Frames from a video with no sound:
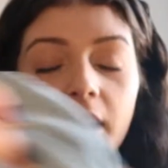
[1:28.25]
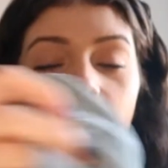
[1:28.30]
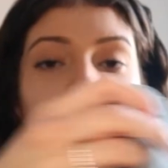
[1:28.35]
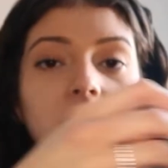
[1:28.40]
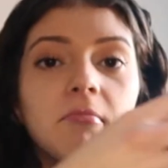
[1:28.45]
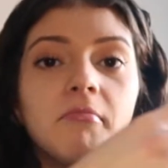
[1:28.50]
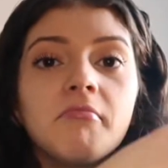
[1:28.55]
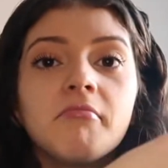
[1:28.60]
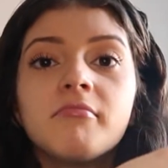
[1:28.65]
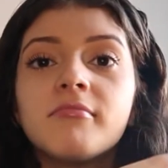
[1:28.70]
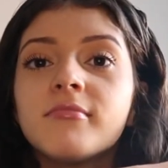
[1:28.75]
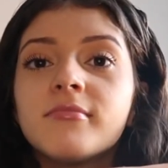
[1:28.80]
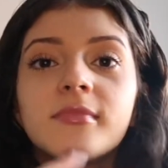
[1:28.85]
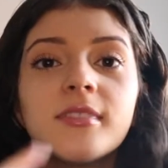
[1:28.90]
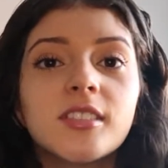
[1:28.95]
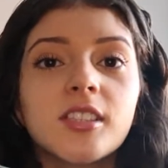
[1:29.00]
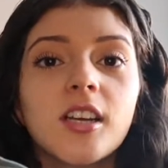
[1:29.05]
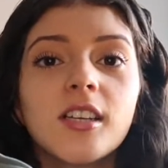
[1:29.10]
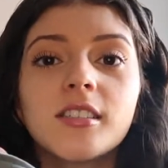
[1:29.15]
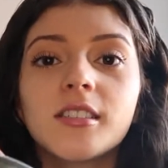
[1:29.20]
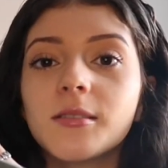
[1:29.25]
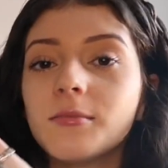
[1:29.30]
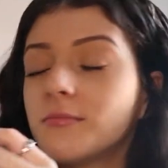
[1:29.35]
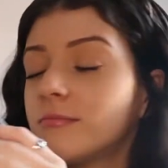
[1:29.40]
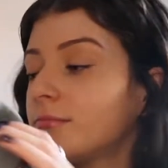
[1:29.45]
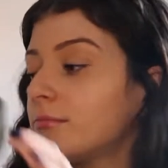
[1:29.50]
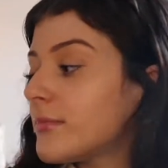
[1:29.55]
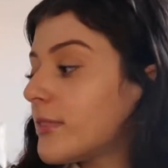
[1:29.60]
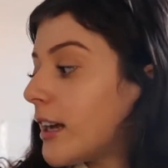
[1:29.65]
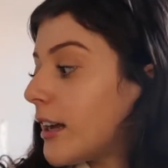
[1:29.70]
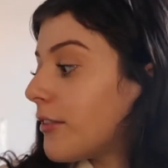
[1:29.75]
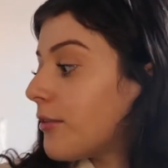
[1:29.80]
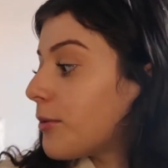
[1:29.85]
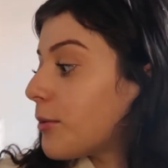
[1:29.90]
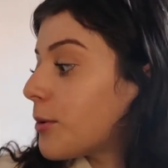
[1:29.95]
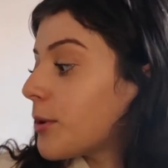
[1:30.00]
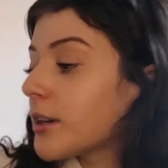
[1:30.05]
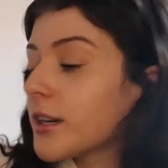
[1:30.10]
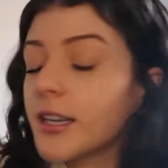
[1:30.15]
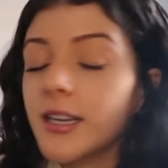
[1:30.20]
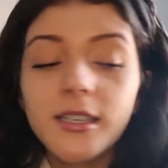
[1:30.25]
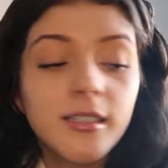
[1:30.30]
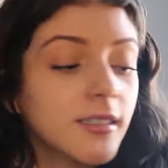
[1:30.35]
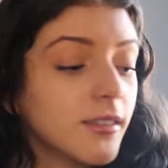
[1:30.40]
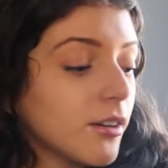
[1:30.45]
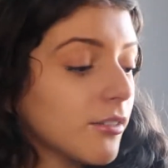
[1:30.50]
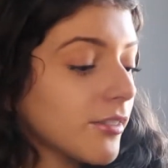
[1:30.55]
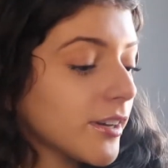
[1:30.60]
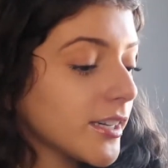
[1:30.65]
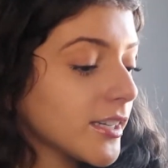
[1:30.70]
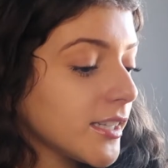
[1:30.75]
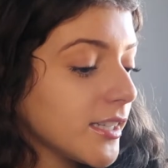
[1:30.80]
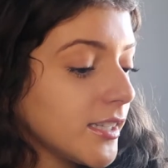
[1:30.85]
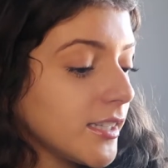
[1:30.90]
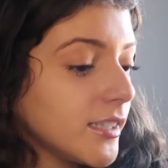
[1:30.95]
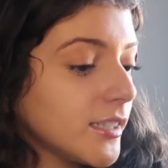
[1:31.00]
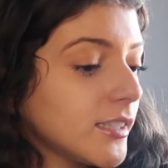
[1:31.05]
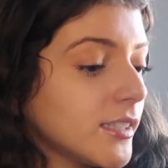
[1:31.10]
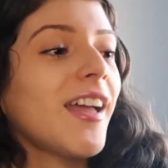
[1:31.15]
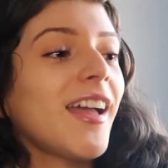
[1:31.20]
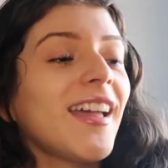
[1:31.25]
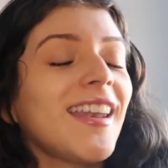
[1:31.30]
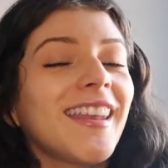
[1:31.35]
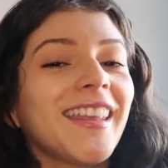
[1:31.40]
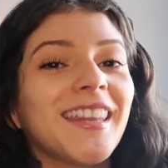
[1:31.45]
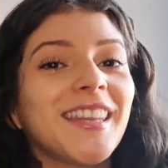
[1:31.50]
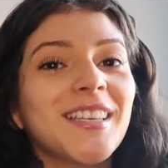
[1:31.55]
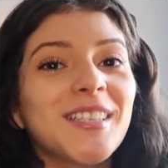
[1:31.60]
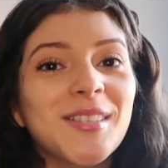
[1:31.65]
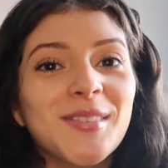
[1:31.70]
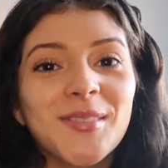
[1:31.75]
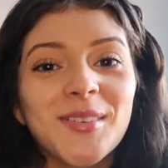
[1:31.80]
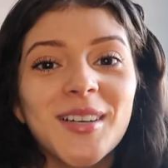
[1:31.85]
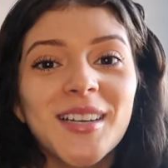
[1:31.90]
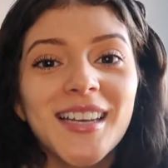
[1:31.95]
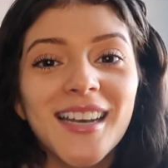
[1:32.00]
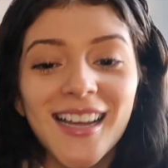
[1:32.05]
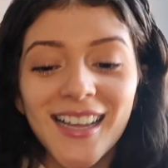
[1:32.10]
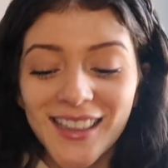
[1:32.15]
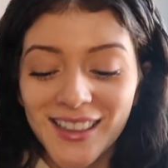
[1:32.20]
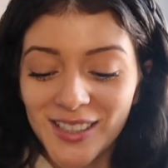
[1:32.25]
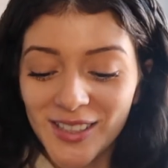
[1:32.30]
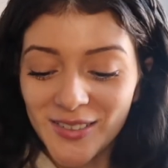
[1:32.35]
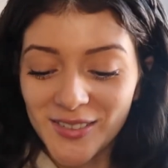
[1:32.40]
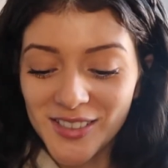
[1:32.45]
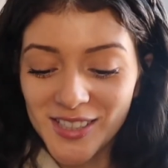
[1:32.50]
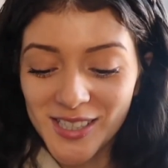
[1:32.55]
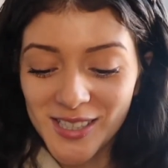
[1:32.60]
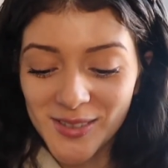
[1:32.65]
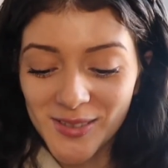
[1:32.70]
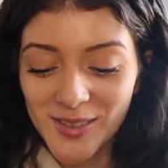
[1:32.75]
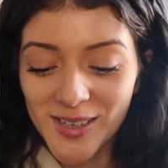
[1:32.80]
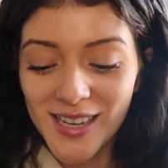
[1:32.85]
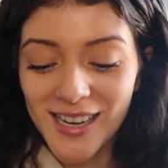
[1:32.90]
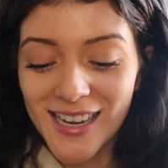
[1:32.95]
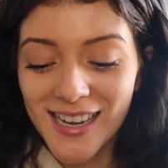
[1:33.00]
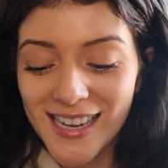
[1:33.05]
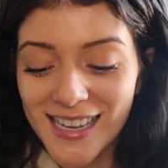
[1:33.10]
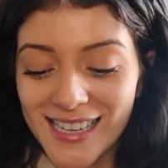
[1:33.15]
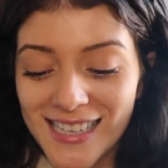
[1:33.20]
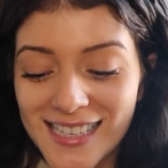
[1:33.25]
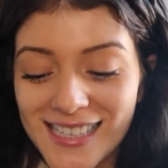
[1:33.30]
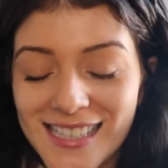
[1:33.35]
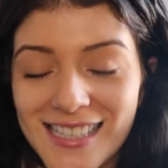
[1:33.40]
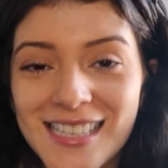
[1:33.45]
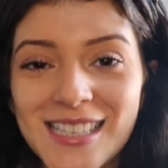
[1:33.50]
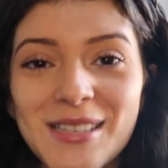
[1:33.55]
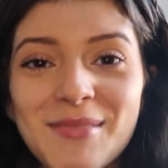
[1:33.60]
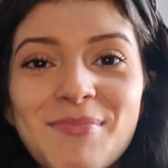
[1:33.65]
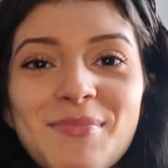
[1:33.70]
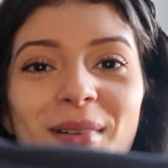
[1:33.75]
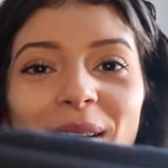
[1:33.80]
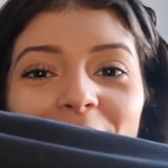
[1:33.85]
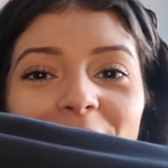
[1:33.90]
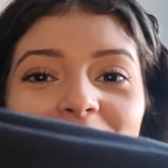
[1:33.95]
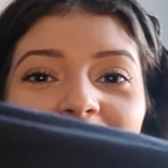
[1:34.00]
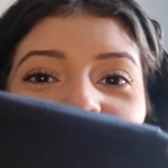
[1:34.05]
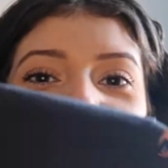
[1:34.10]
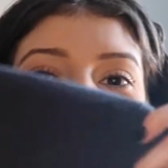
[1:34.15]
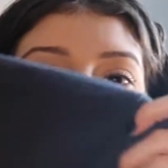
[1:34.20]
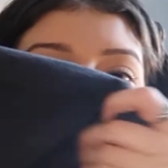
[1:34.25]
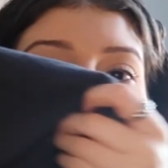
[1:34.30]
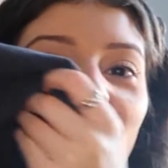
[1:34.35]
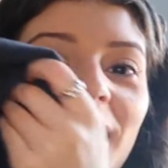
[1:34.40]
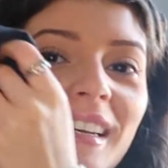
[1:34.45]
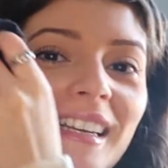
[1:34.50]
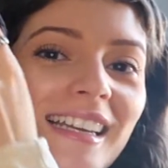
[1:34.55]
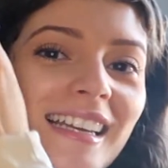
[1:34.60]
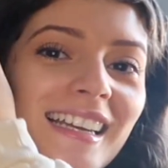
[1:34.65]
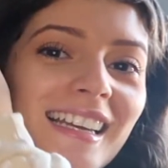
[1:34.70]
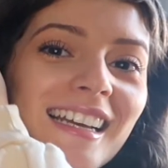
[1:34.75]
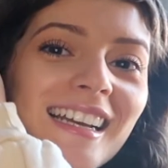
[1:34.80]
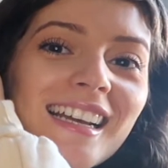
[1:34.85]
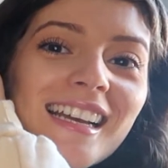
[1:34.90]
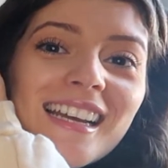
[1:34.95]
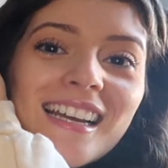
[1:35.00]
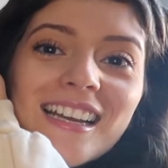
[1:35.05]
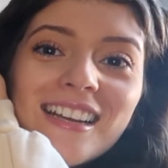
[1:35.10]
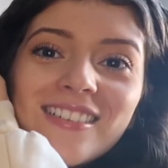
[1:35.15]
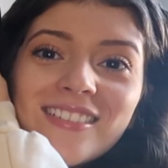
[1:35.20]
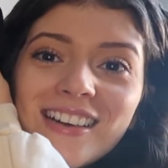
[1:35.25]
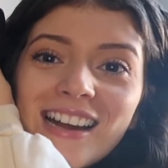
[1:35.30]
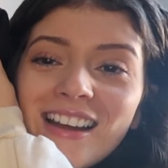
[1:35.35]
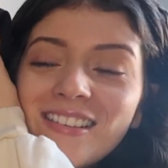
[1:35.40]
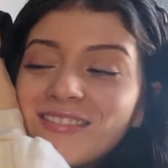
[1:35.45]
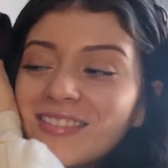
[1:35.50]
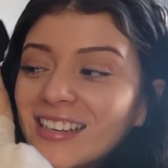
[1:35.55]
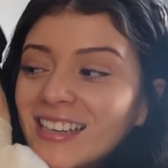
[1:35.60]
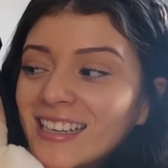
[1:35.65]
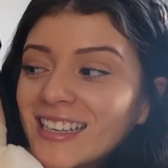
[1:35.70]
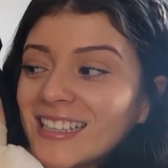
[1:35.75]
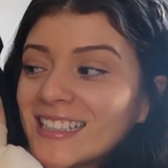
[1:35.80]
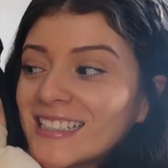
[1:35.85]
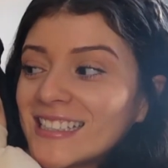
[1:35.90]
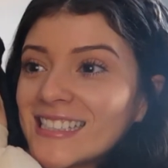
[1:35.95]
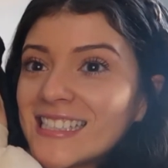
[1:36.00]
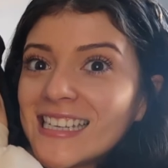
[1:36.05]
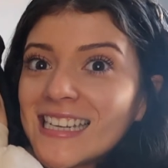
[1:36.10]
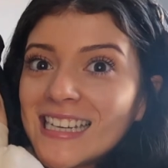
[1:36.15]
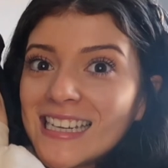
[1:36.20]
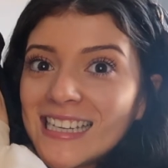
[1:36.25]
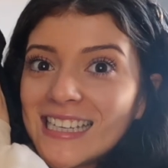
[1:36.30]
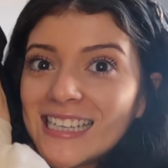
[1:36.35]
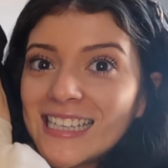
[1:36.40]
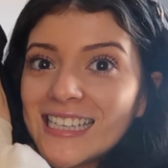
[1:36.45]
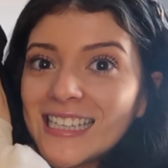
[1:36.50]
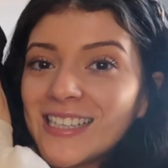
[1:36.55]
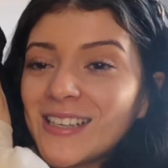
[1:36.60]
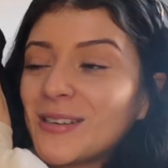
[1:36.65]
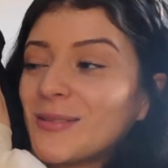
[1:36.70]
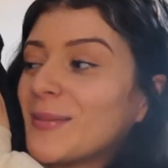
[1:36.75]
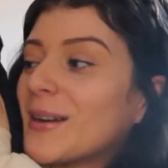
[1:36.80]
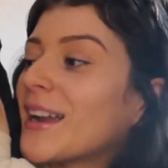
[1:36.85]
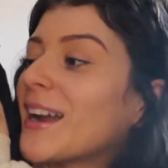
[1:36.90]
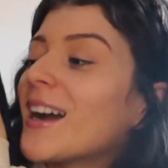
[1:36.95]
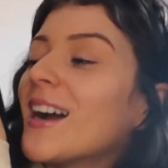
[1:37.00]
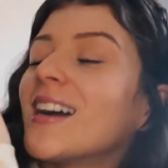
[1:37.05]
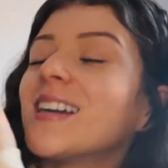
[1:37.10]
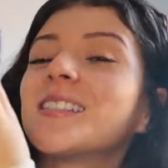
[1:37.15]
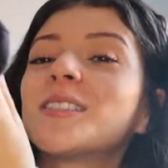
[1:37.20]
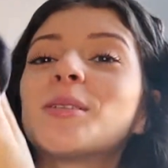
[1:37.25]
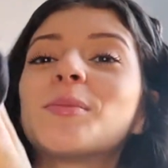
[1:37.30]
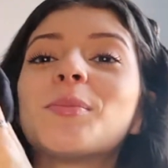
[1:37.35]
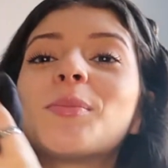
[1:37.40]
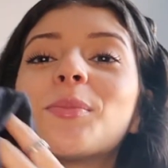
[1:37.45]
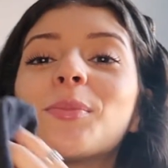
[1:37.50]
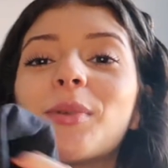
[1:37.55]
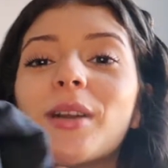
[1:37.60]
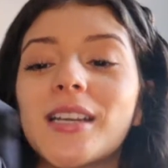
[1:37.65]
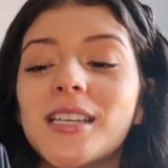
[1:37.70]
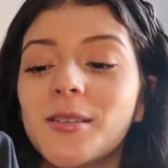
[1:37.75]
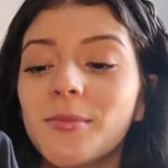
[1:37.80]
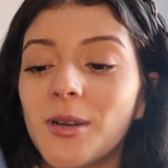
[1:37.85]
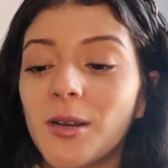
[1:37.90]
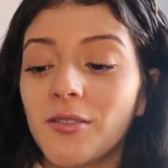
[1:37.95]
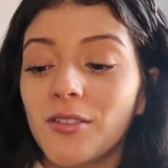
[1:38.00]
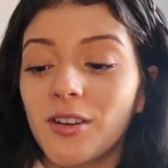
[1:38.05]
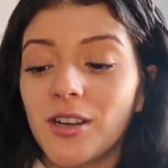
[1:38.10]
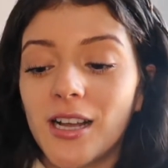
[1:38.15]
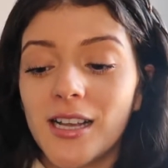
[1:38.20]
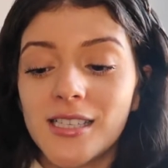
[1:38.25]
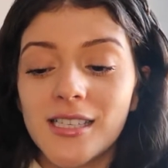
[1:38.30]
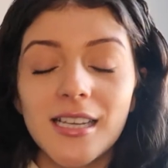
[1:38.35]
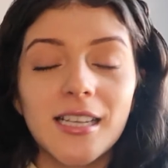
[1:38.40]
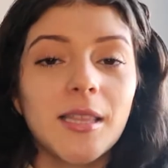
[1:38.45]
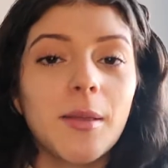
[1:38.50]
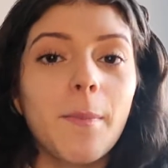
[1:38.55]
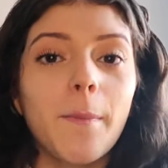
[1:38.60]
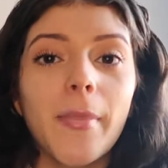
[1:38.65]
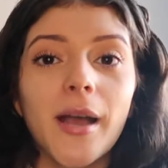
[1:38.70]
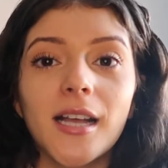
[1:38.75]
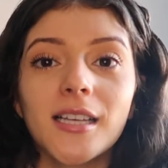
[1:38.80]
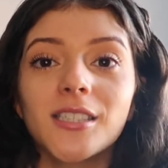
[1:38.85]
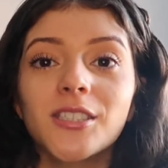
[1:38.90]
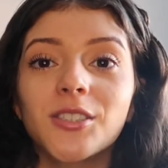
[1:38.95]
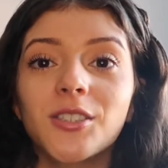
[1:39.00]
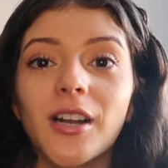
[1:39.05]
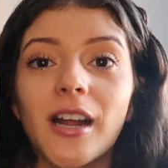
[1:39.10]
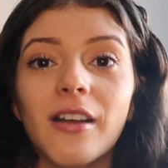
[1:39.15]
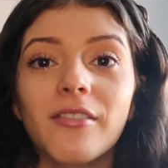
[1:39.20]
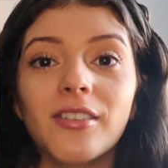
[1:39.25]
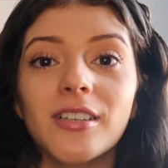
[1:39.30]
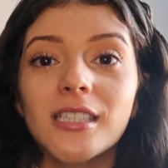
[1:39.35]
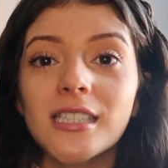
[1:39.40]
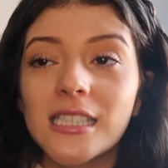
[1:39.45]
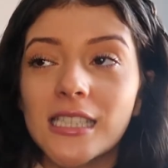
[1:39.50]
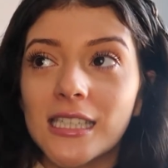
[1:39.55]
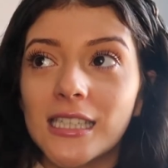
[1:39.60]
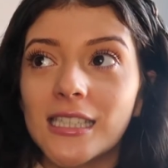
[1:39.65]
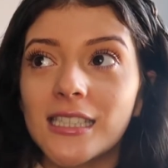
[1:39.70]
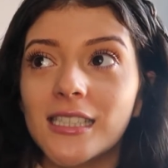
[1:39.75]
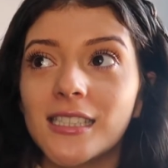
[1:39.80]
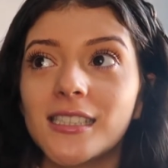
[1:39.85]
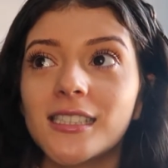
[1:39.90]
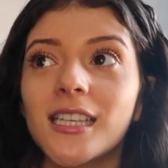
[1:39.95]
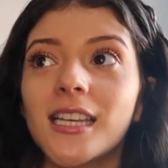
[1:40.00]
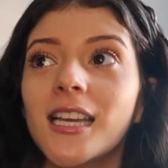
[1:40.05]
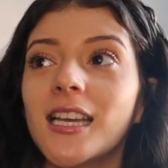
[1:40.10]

Yeah, it's awesome. I've worn it already. Then this one, I love this one, is this Bugs Bunny graphic tee. Oh my gosh, Brandy Melville has like the best graphic tees.